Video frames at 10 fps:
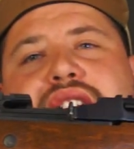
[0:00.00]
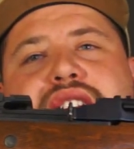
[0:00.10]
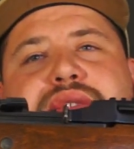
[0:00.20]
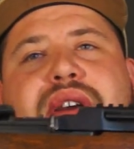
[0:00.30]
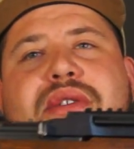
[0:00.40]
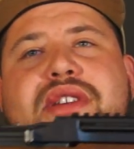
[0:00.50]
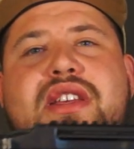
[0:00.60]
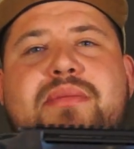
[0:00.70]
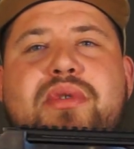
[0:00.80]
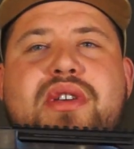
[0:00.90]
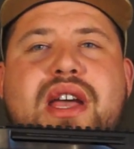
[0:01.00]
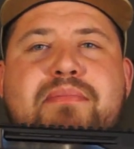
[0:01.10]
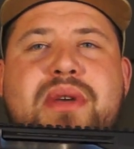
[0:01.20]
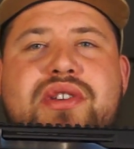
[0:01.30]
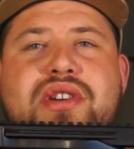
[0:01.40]
It's very simple. You
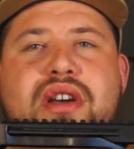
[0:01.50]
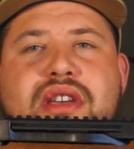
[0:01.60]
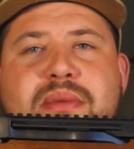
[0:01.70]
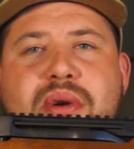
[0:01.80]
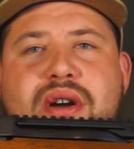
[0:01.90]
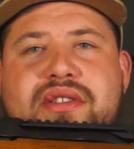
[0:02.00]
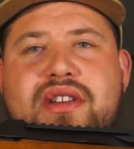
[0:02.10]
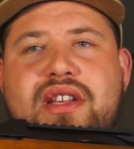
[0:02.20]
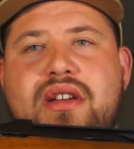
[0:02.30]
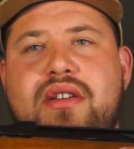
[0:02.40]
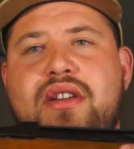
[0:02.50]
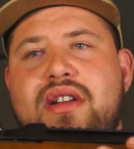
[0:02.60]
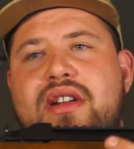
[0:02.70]
got big chunky parts in here,